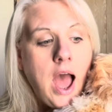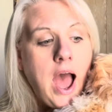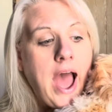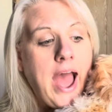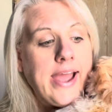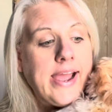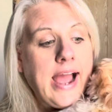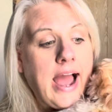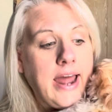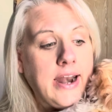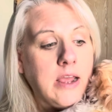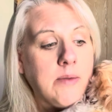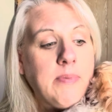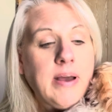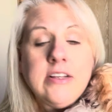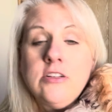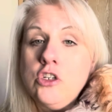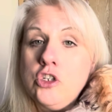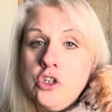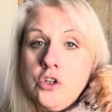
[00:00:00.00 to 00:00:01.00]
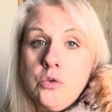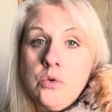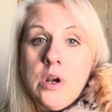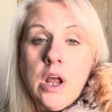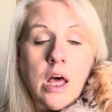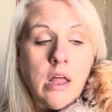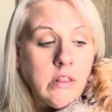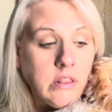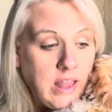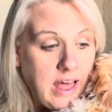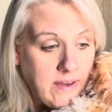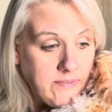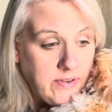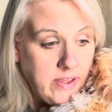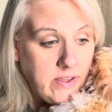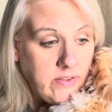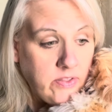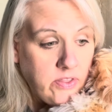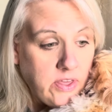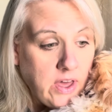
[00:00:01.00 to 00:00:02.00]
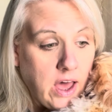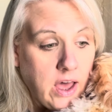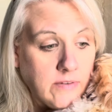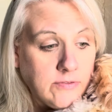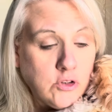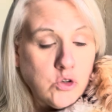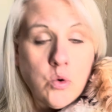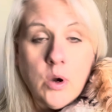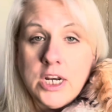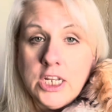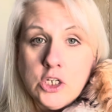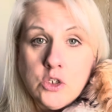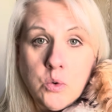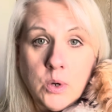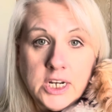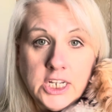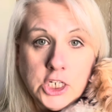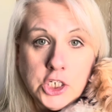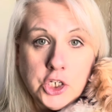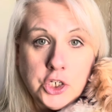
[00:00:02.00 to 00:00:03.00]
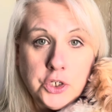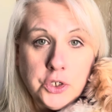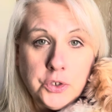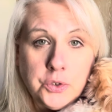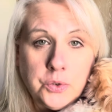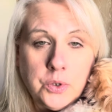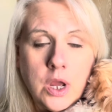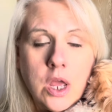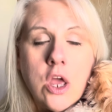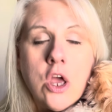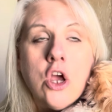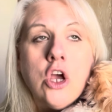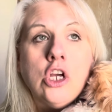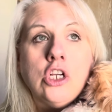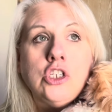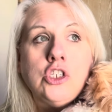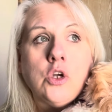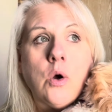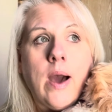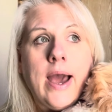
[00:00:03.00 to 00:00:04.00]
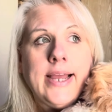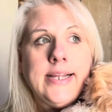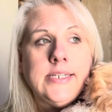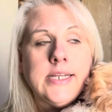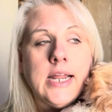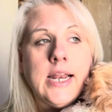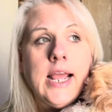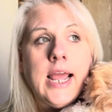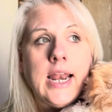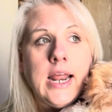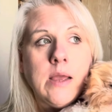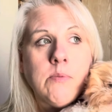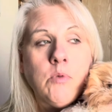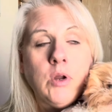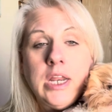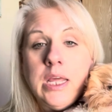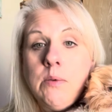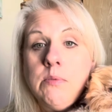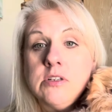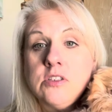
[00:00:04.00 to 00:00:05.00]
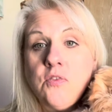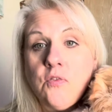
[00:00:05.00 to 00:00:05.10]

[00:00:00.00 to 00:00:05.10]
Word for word: I got him on June 11th of 2022. So I did get him when he was